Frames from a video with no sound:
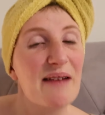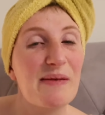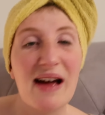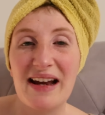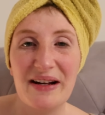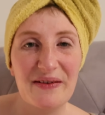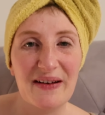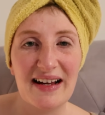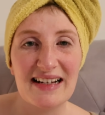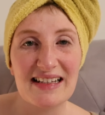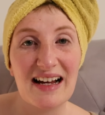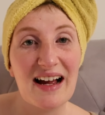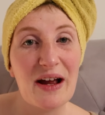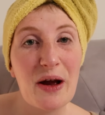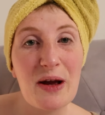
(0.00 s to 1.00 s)
But anyways,
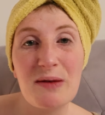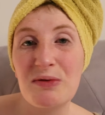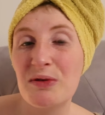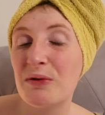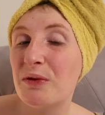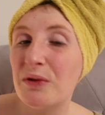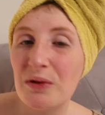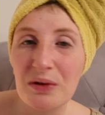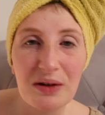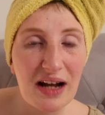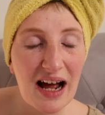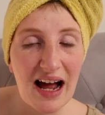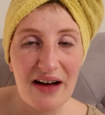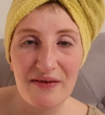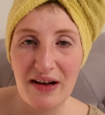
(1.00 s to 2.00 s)
I hope you all
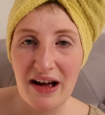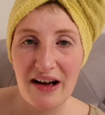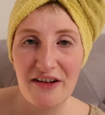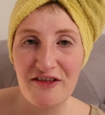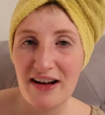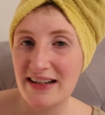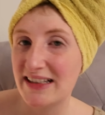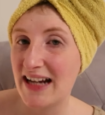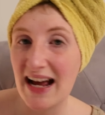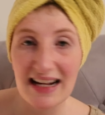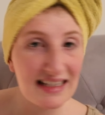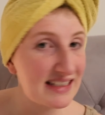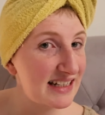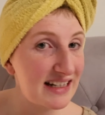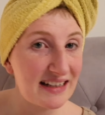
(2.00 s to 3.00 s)
have a
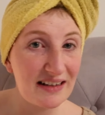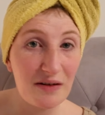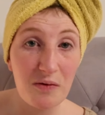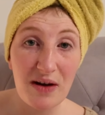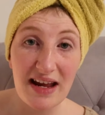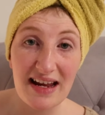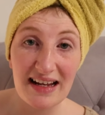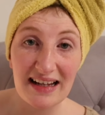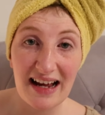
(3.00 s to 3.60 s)
fantastic week,